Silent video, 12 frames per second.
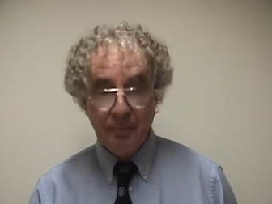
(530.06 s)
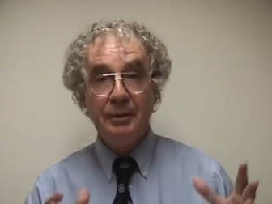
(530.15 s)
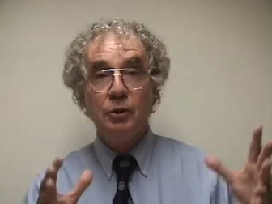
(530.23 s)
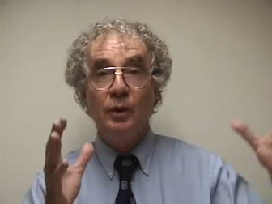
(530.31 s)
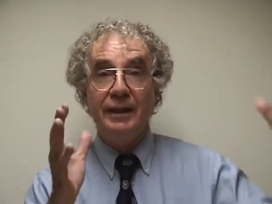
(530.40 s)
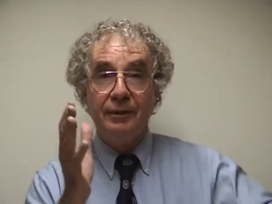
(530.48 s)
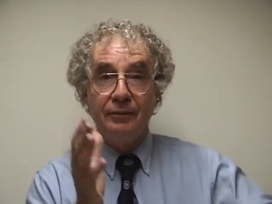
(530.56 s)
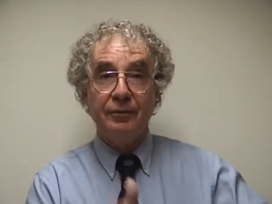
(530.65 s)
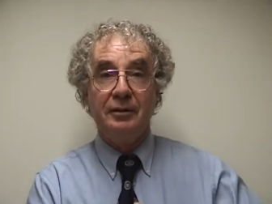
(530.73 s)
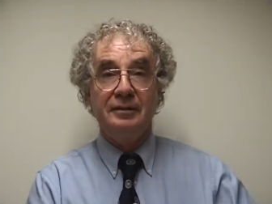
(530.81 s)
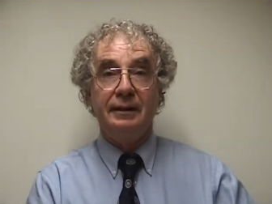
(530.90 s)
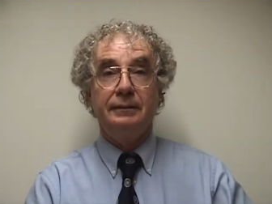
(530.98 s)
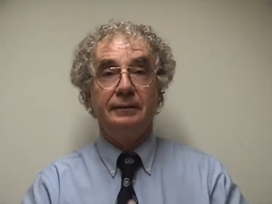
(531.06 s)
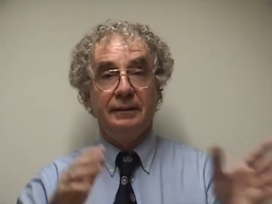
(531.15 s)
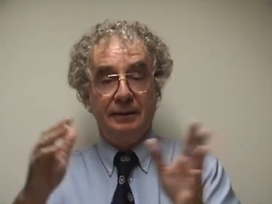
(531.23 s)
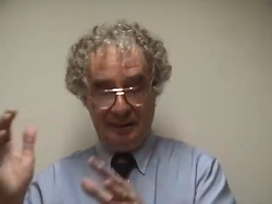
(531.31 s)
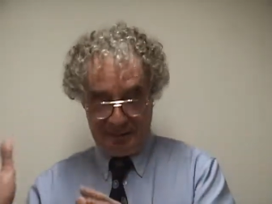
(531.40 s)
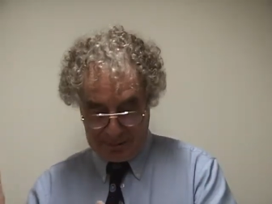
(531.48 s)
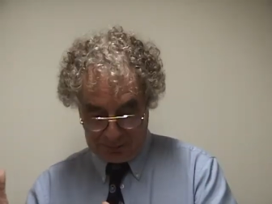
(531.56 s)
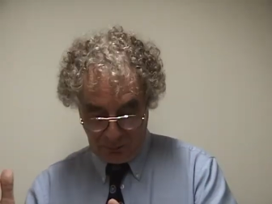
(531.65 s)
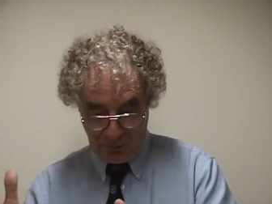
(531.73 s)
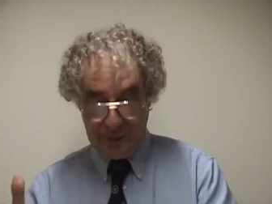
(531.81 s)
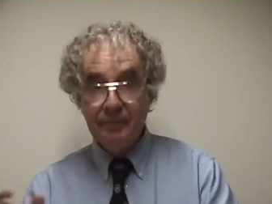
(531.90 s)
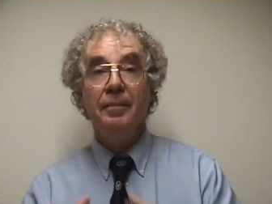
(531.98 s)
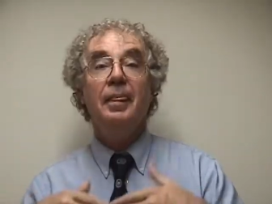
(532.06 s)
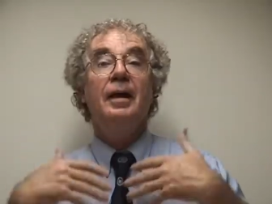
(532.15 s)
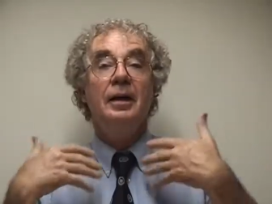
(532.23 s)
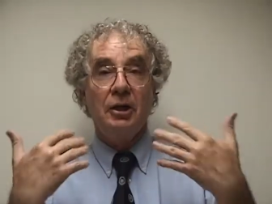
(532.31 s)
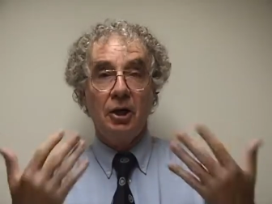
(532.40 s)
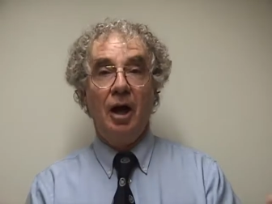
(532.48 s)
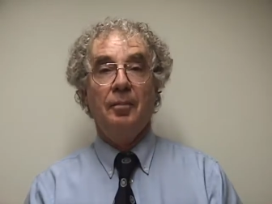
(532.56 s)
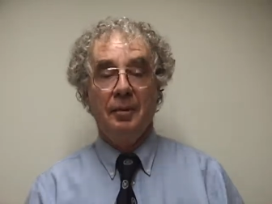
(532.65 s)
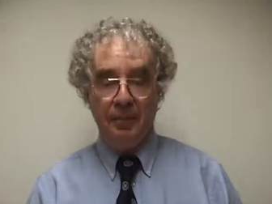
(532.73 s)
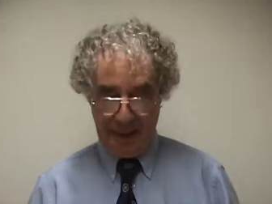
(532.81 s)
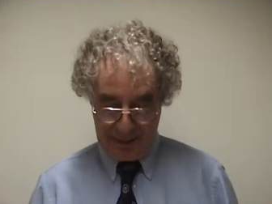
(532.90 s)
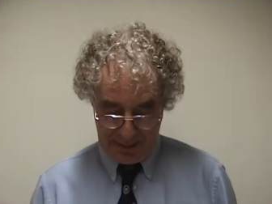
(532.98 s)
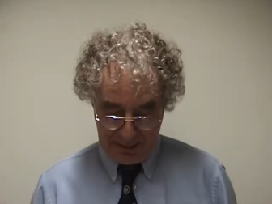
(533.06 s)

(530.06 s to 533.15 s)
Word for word: between the first sentence and the second one. Comma but